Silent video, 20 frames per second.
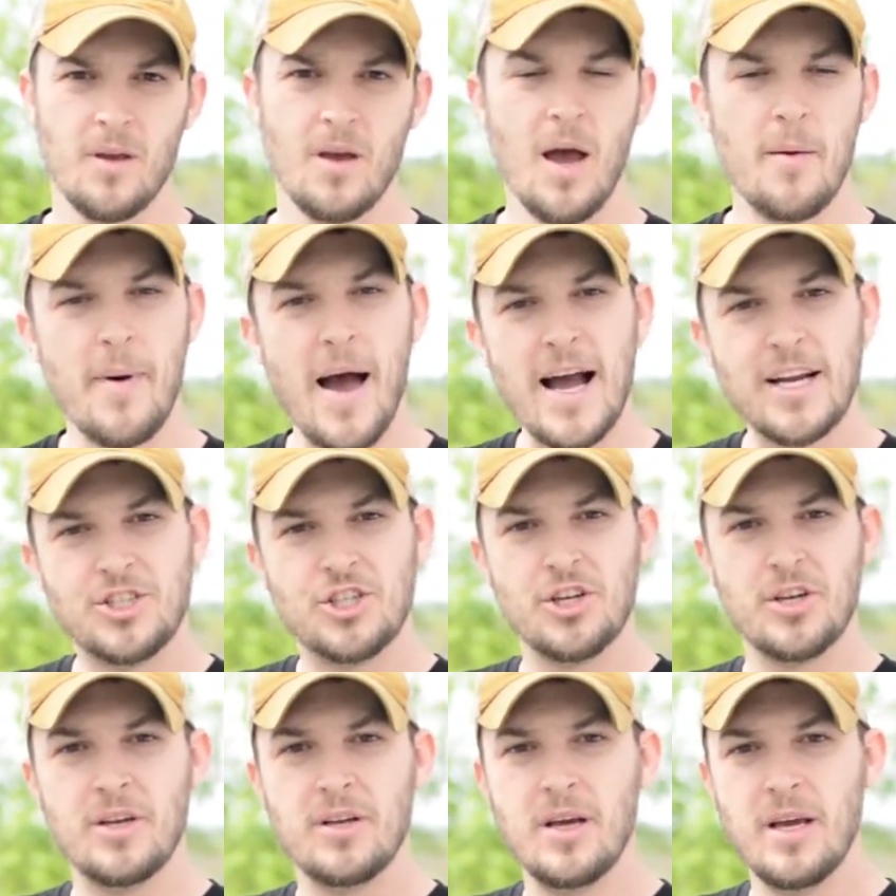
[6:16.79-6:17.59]

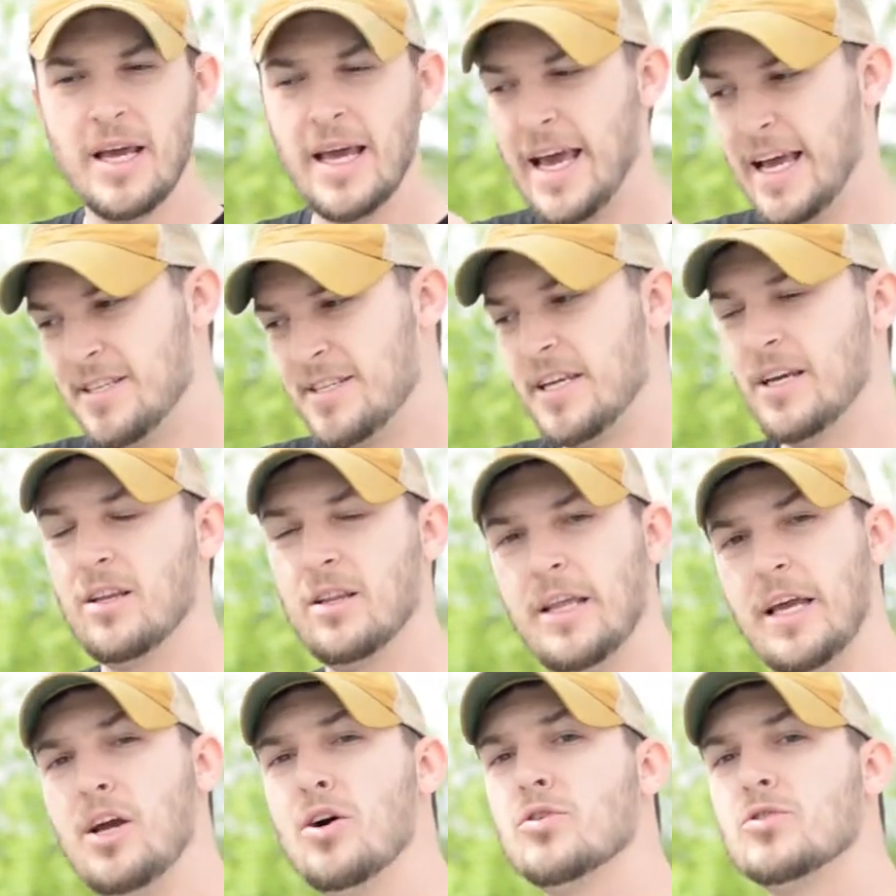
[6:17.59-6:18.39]
Imagine it's
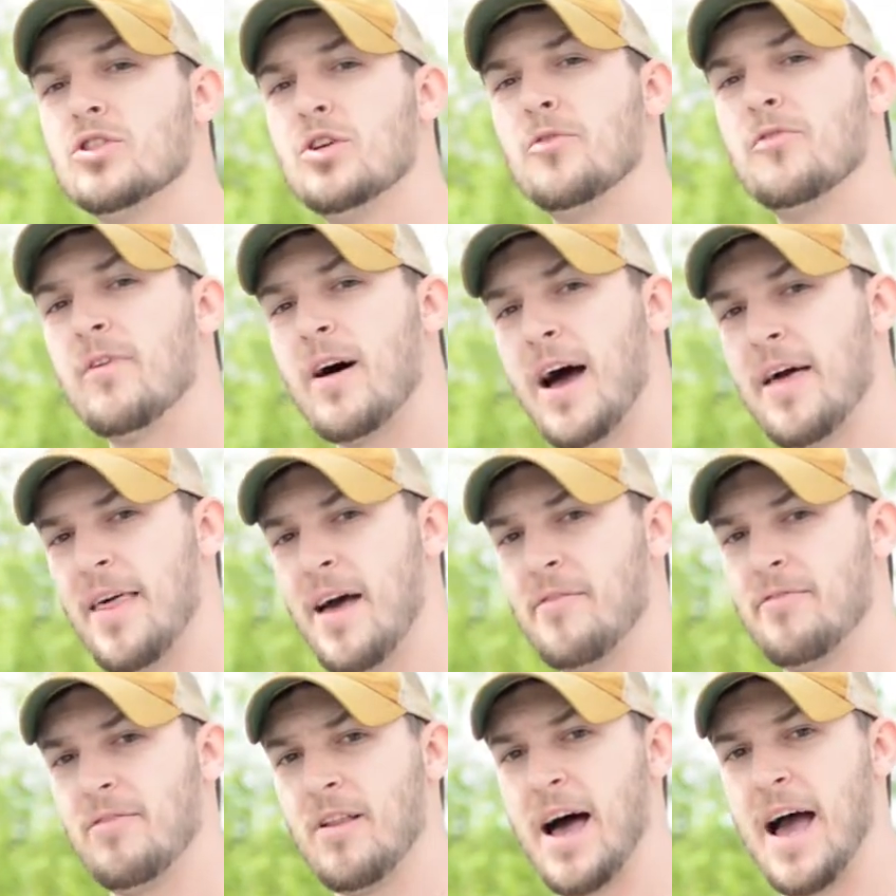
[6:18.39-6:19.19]
illegal to fly
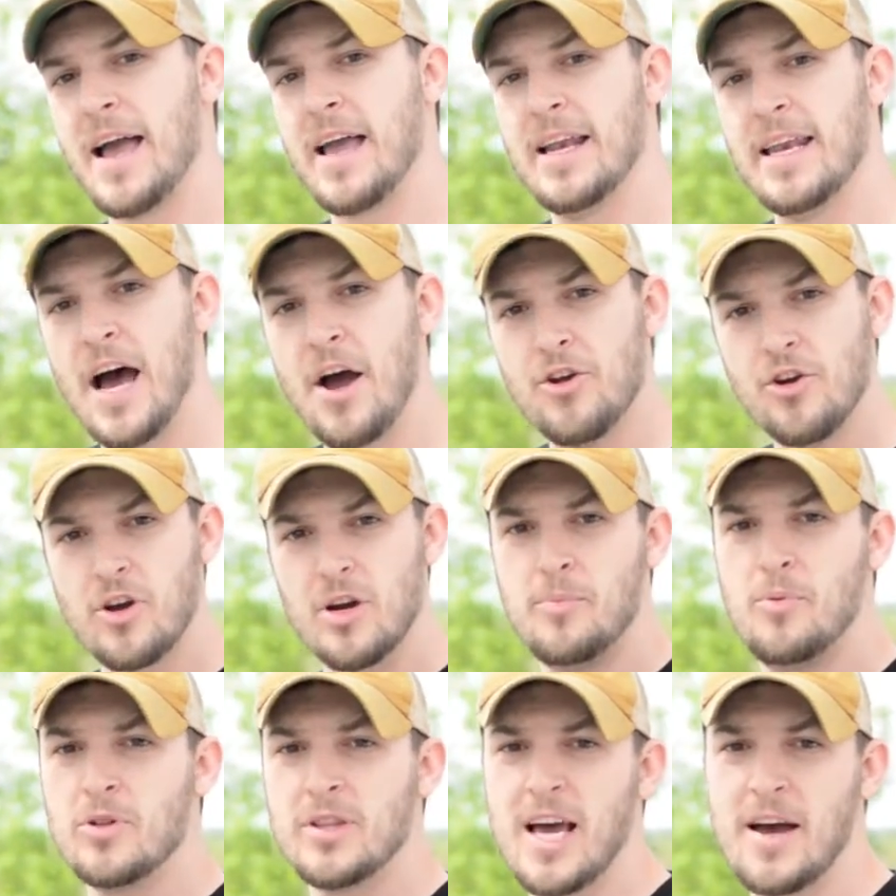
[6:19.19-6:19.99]
that flag, and now you're
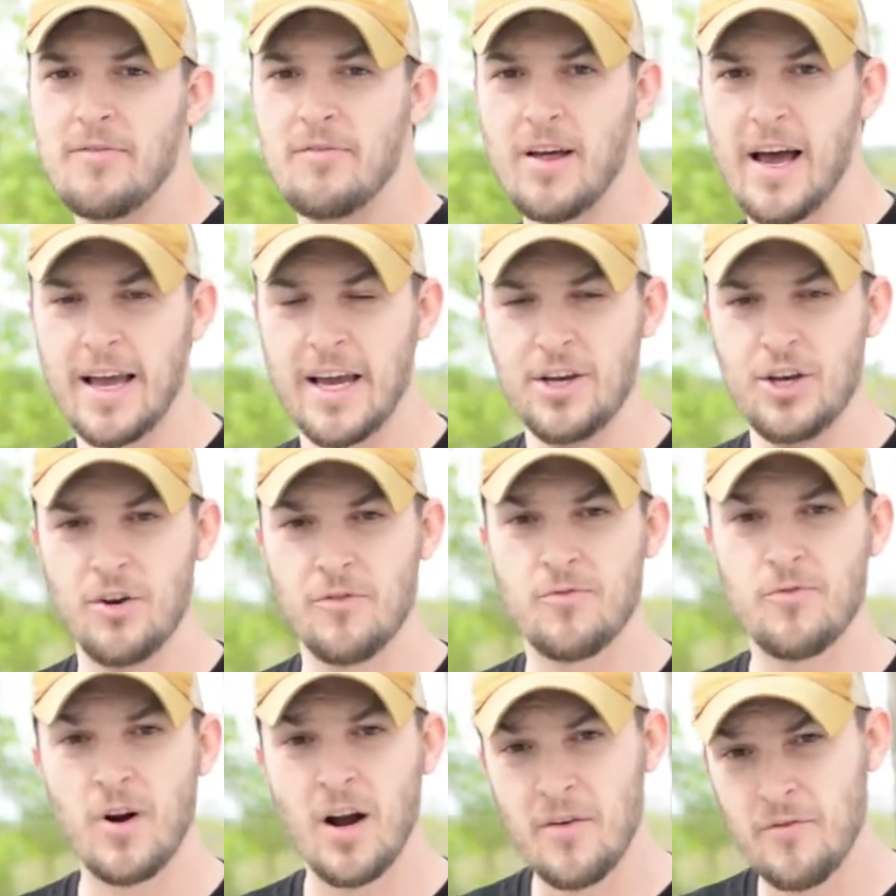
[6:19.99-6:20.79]
going to put that flag in
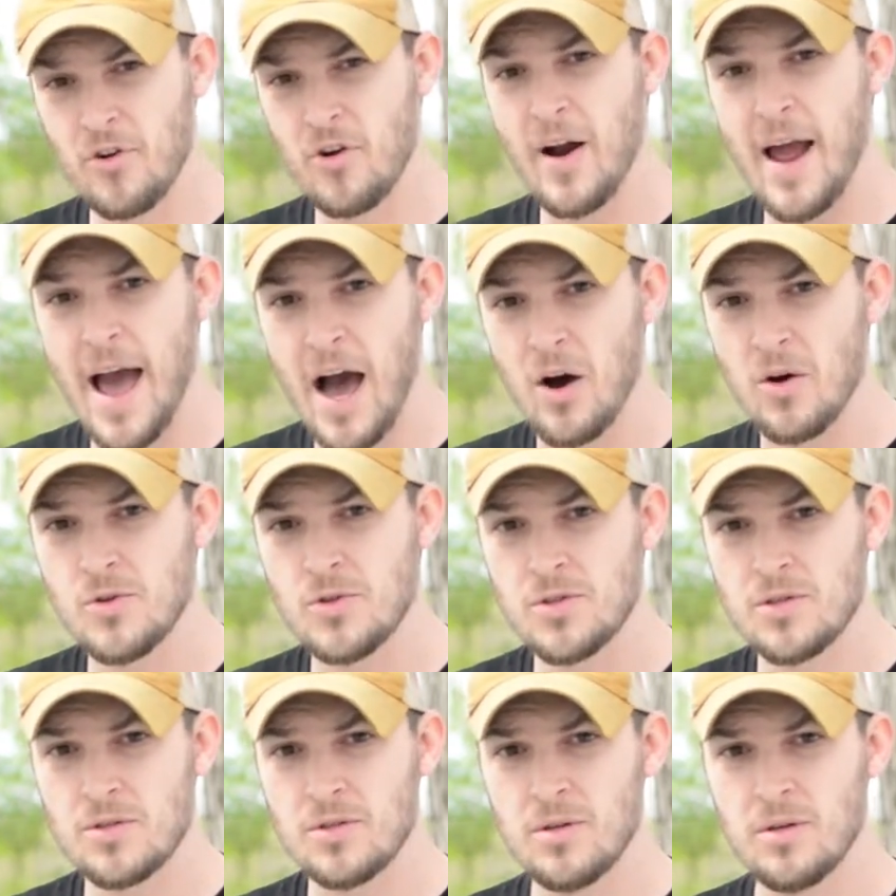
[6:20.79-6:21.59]
your front of your
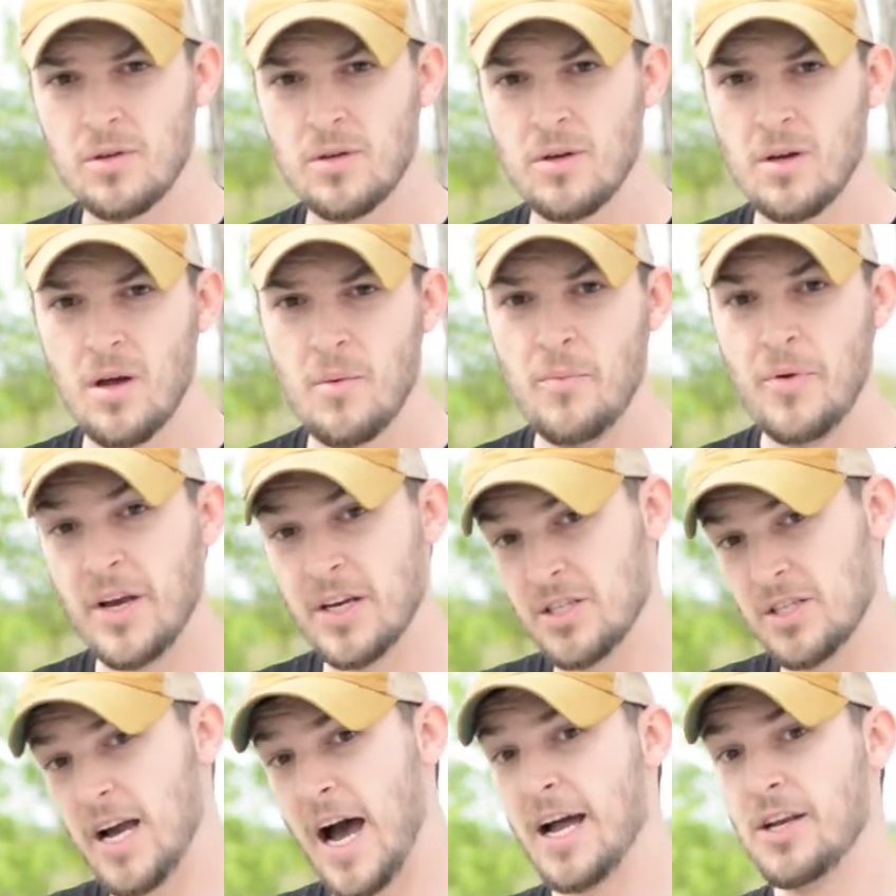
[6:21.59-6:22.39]
house
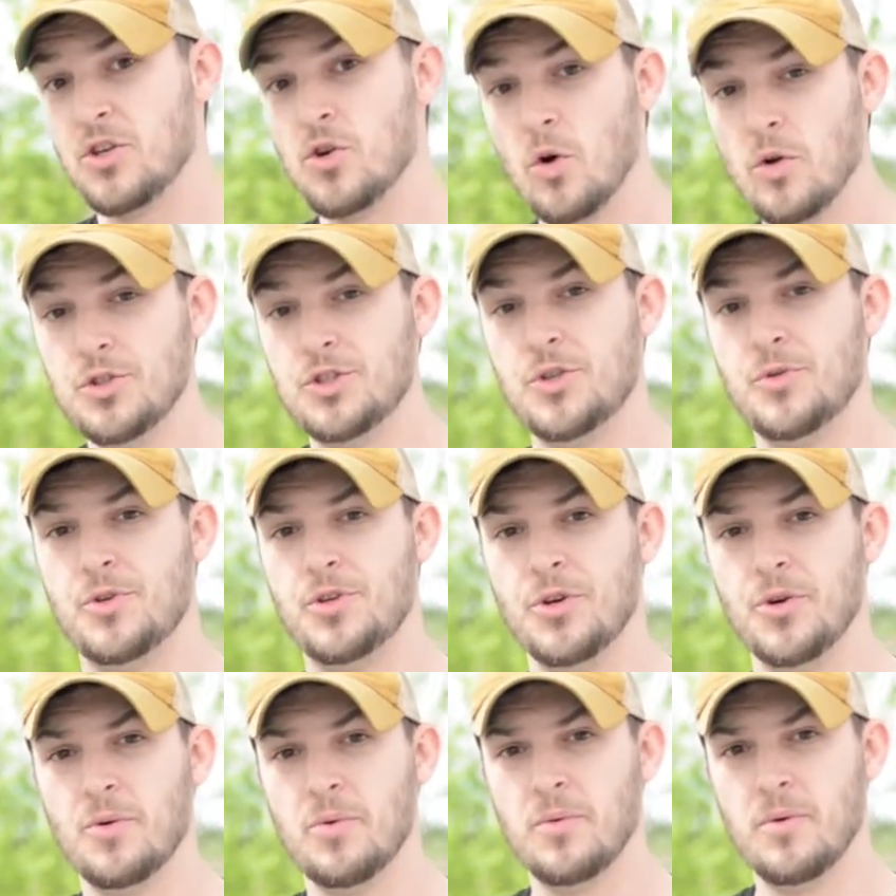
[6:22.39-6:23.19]
because God told you
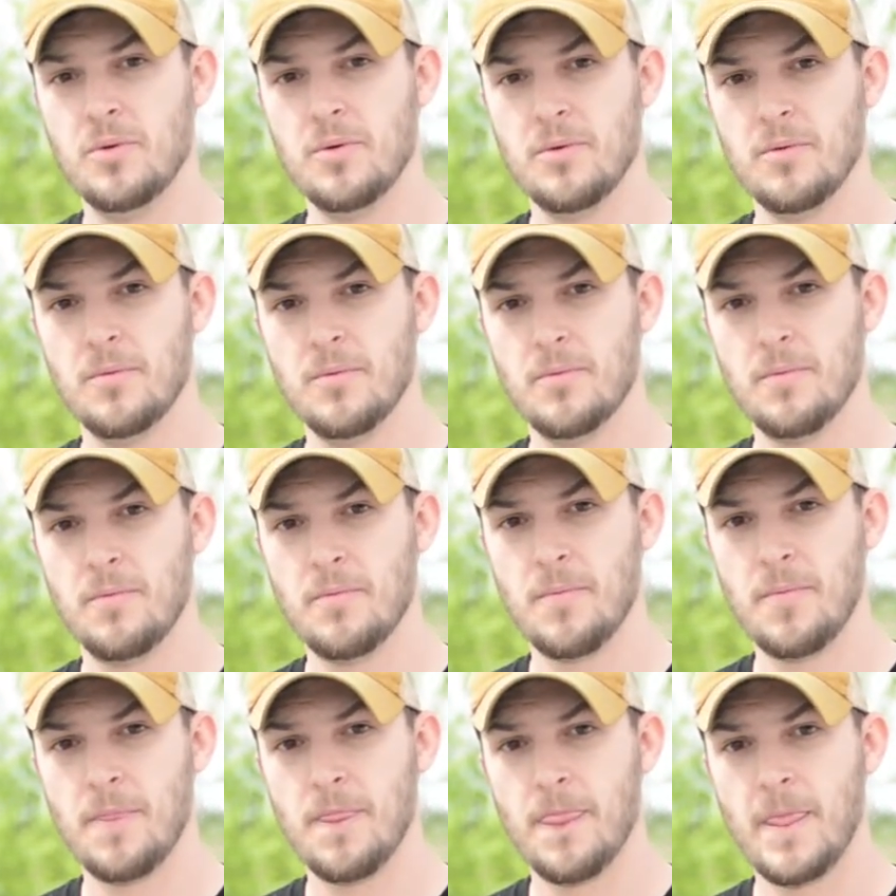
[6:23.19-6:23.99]
to.
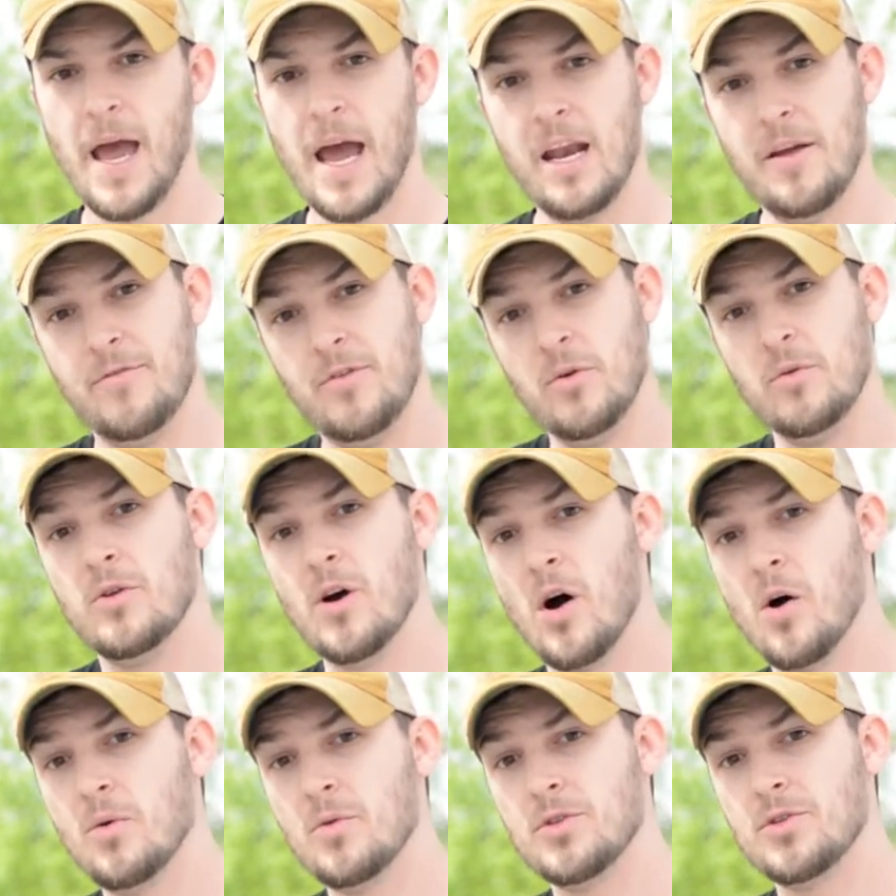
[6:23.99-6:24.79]
And if you
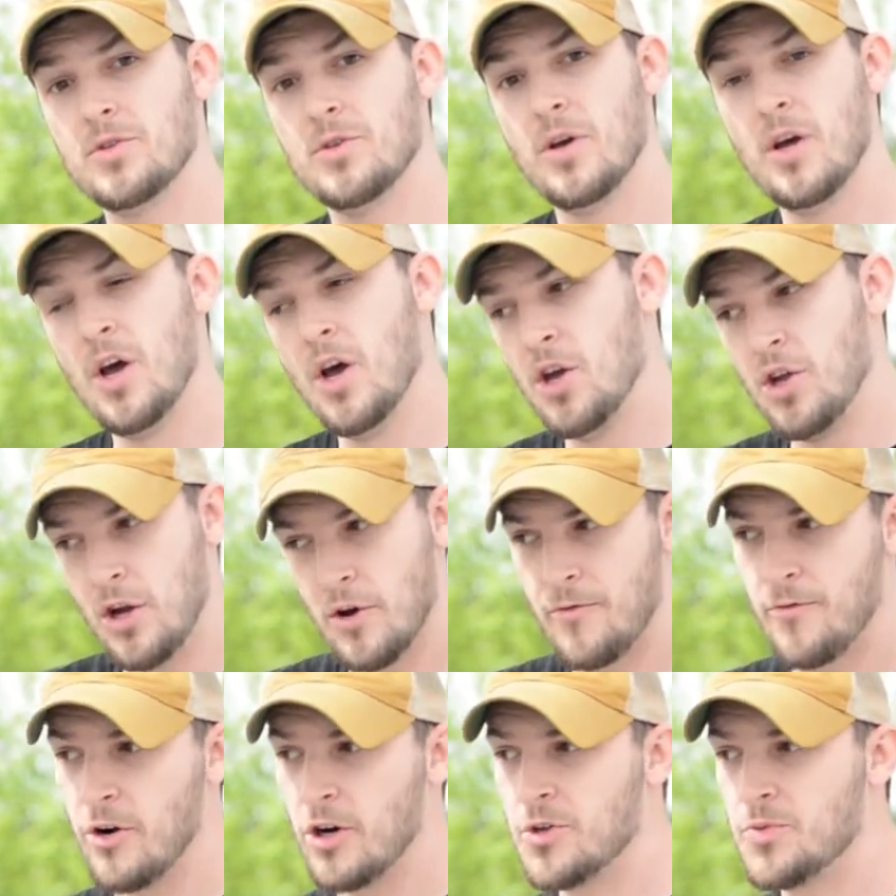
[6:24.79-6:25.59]
don't,
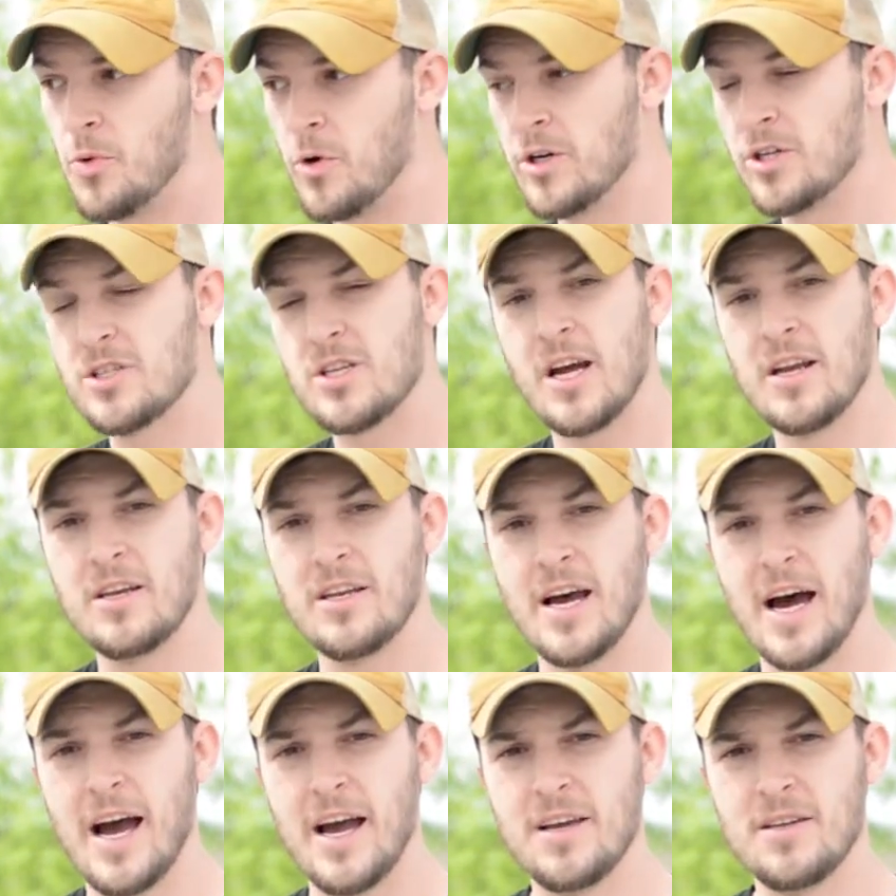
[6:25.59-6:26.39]
your firstborn son
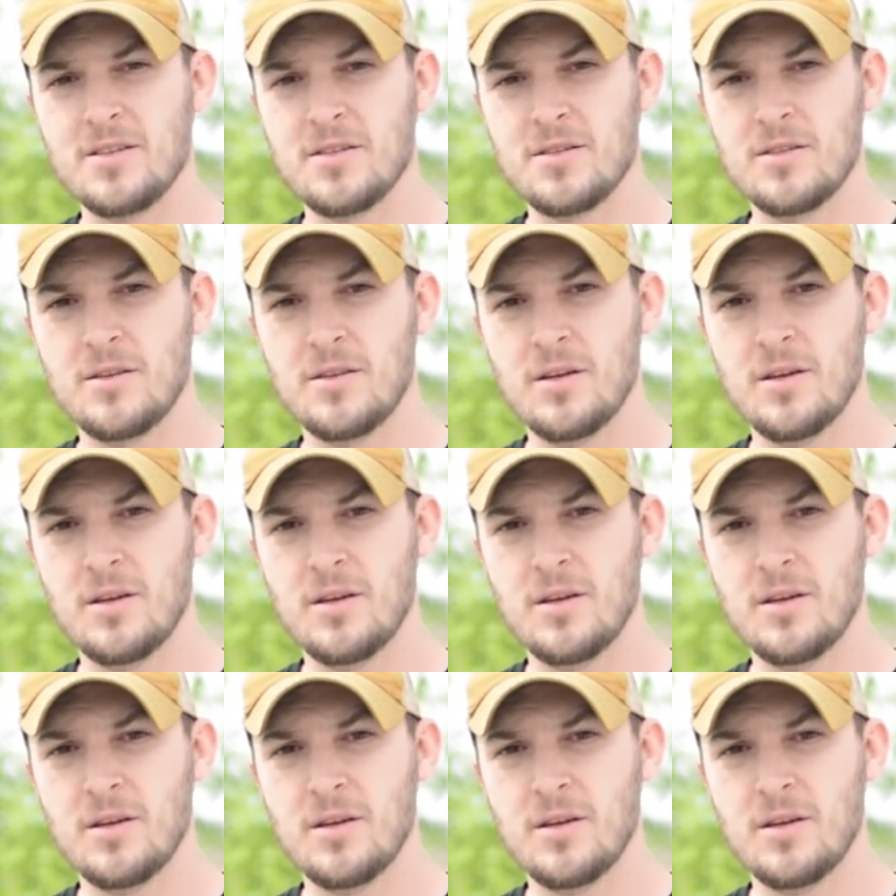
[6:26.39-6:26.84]
dies.